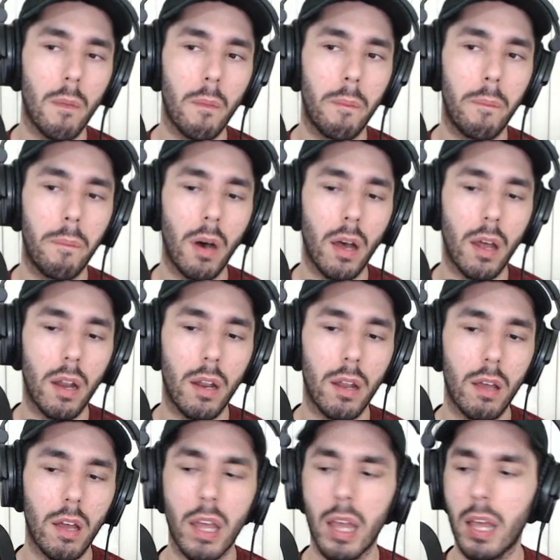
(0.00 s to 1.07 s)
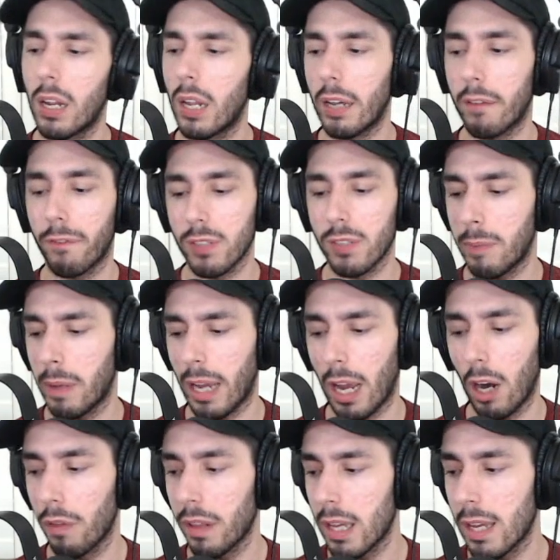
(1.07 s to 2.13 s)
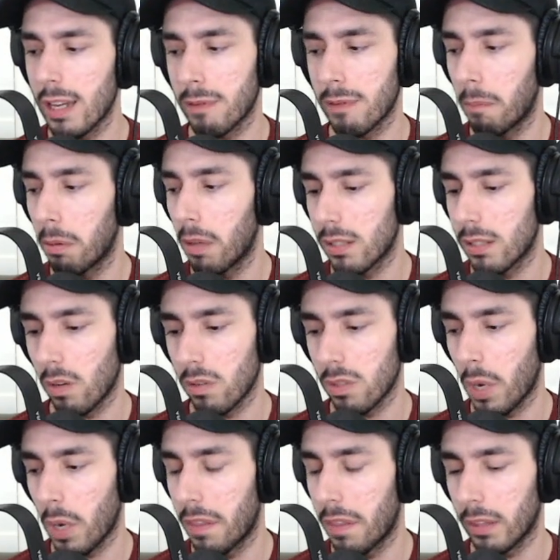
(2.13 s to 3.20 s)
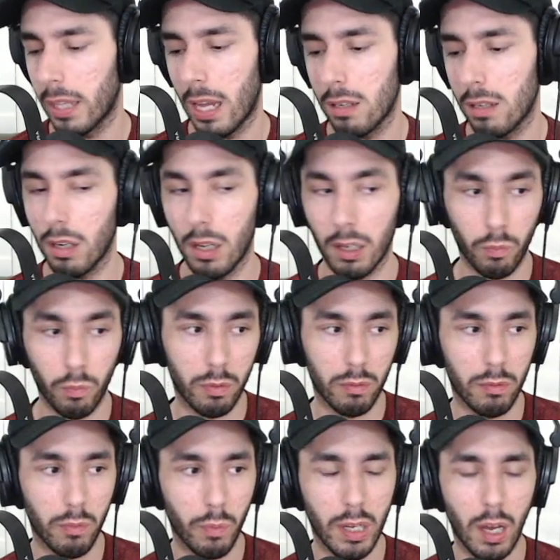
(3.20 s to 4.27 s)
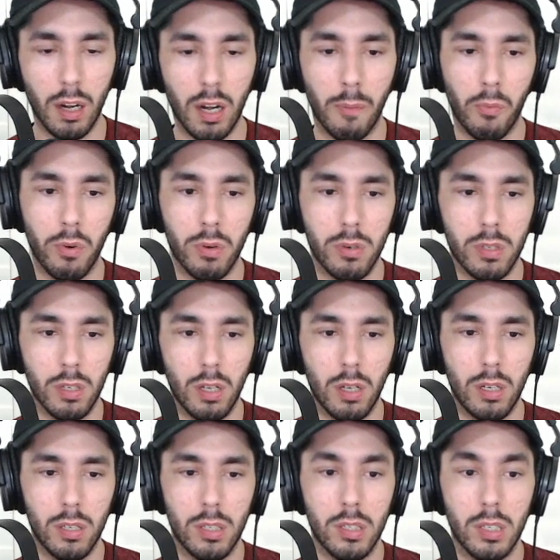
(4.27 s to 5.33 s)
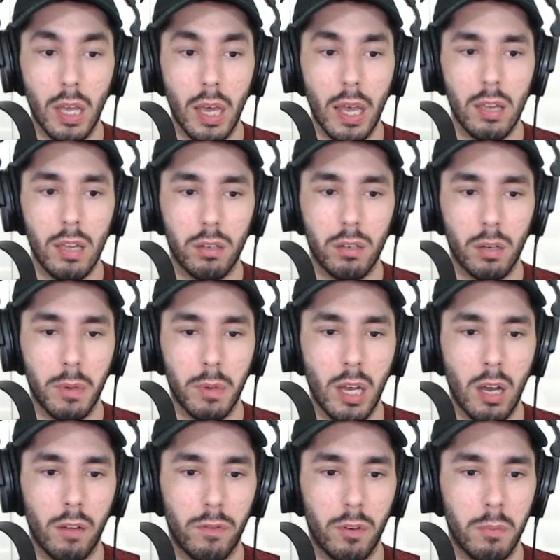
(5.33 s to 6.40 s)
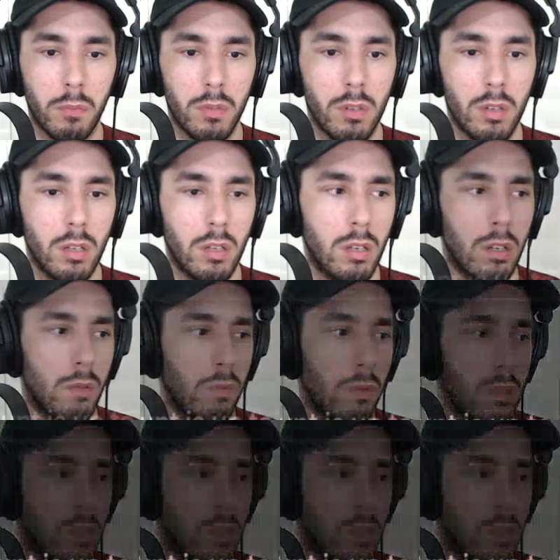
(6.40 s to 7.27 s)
But and like for example, like I don't think ESPN Plus goes away. I think that's like we got numbers today coming out from the